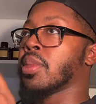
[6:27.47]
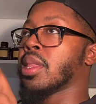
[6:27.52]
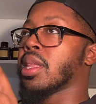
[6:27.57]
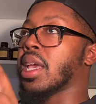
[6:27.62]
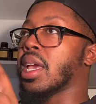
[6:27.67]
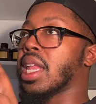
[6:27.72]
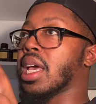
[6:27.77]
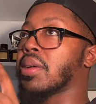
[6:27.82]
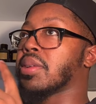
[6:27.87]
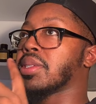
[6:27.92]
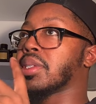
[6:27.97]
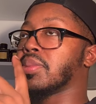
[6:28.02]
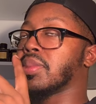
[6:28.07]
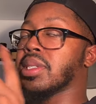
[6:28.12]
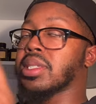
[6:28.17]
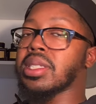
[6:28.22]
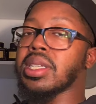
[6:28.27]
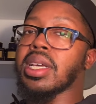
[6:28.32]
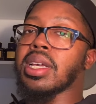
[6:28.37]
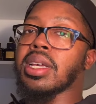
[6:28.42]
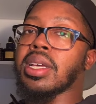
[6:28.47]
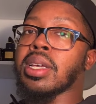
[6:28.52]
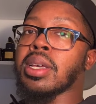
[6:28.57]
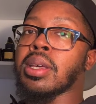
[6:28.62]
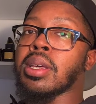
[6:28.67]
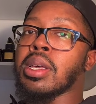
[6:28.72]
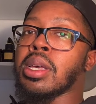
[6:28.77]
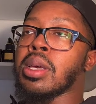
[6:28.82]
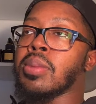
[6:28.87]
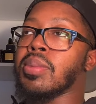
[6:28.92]
And that was a mistake
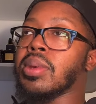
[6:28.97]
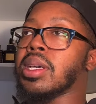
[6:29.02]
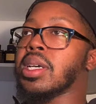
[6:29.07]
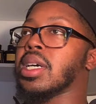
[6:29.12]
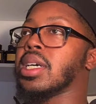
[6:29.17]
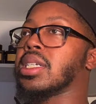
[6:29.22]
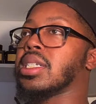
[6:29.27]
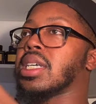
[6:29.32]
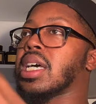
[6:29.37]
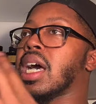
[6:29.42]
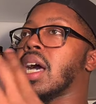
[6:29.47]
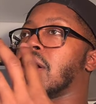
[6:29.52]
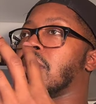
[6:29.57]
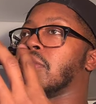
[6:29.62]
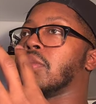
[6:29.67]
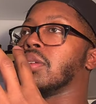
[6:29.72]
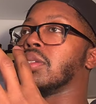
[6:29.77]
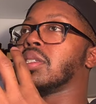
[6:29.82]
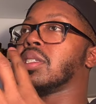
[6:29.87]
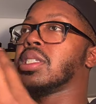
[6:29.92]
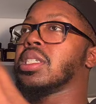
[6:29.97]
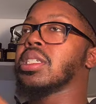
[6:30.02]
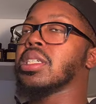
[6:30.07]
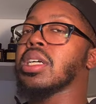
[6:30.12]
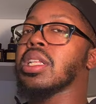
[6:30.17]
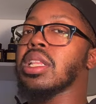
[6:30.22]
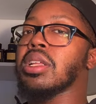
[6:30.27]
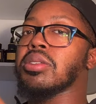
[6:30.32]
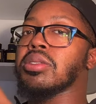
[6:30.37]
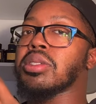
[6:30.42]
because I was sitting
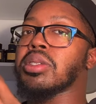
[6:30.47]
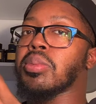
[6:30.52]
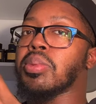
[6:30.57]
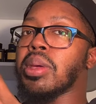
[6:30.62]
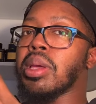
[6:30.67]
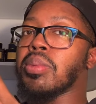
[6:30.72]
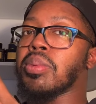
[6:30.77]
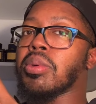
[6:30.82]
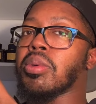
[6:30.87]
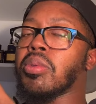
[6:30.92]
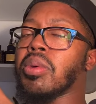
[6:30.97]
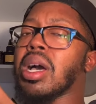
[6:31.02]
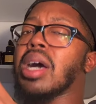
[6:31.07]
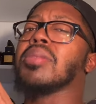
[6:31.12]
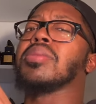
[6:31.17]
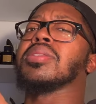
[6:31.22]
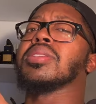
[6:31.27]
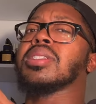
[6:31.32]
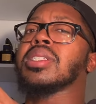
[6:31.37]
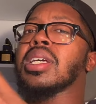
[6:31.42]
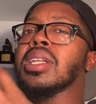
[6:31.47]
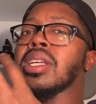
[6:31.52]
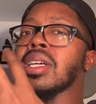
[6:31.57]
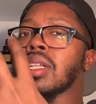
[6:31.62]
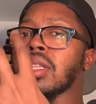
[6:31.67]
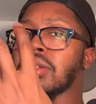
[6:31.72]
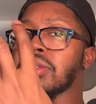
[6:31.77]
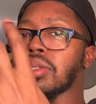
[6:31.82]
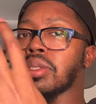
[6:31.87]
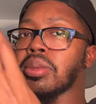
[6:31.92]
close to people while I was standing
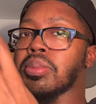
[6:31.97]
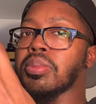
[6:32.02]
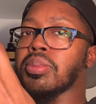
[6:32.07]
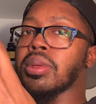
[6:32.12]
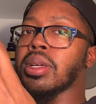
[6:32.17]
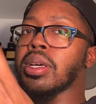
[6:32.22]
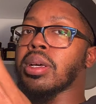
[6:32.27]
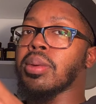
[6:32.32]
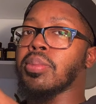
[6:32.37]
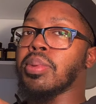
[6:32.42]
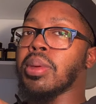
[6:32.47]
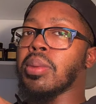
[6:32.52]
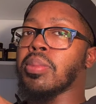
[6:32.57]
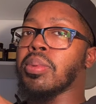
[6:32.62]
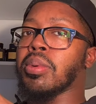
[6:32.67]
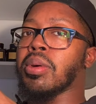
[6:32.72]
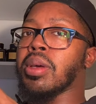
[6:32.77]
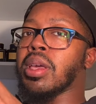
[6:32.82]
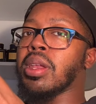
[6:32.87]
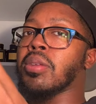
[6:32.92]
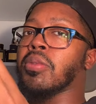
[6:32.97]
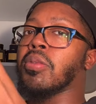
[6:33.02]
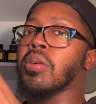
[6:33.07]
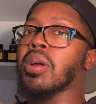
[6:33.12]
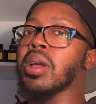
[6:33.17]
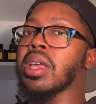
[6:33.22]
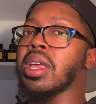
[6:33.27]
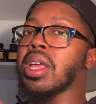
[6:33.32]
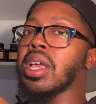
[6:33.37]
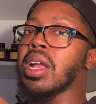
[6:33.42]
close to uh, people in the
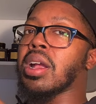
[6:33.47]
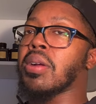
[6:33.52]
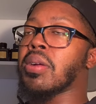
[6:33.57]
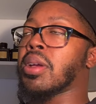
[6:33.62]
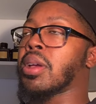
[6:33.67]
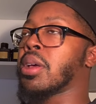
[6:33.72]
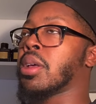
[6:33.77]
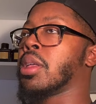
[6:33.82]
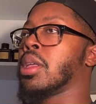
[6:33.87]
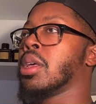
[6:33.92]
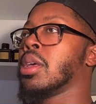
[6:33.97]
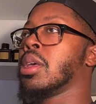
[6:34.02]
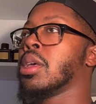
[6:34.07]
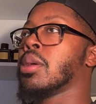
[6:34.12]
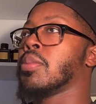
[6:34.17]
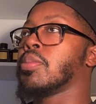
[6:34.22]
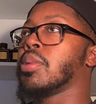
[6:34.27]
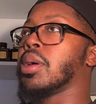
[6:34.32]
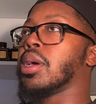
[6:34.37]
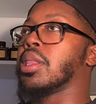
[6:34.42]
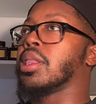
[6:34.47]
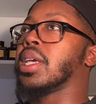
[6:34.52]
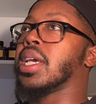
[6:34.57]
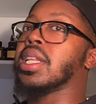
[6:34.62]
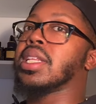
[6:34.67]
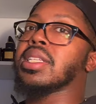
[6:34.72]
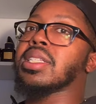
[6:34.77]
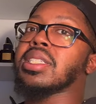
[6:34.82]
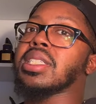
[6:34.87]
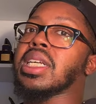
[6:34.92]
working area, but they
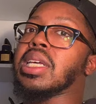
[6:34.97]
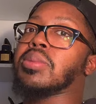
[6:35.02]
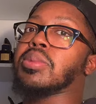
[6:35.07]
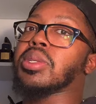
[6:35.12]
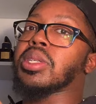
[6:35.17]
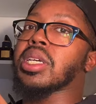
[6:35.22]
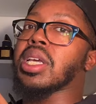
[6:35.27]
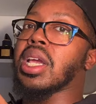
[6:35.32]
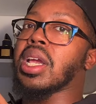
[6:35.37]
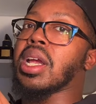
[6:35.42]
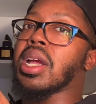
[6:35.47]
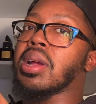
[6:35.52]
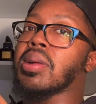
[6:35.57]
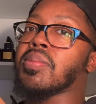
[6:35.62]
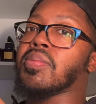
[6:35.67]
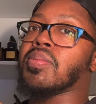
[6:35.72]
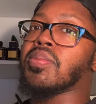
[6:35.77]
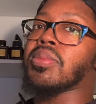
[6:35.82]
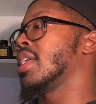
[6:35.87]
didn't seem to care.